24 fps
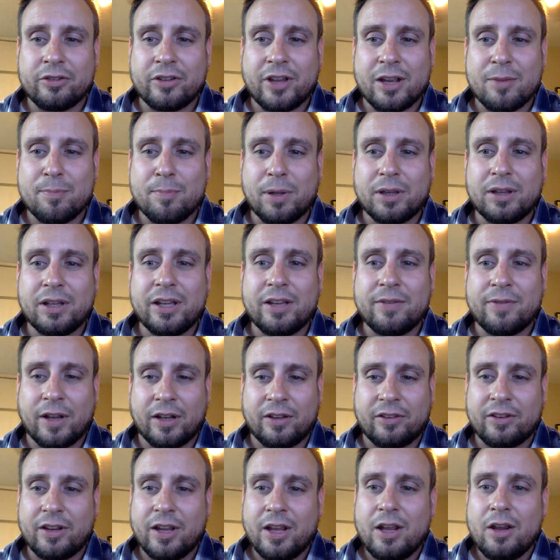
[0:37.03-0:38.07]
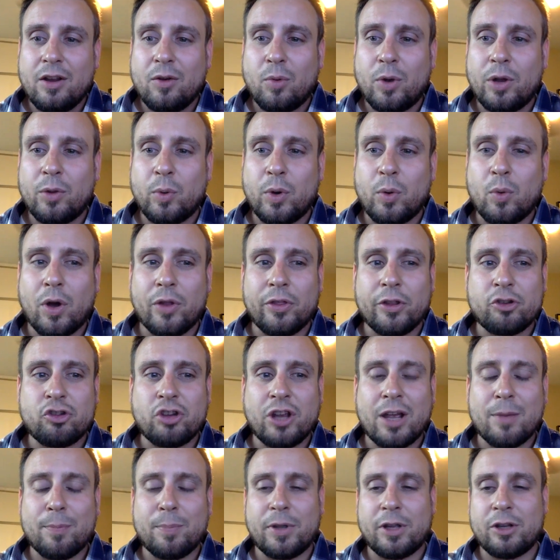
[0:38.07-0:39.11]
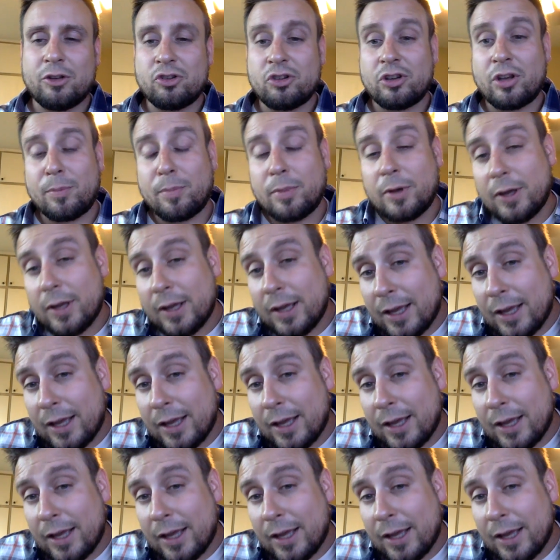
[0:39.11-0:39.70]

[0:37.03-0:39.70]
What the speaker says: saying, "Believe it," when we won the championship.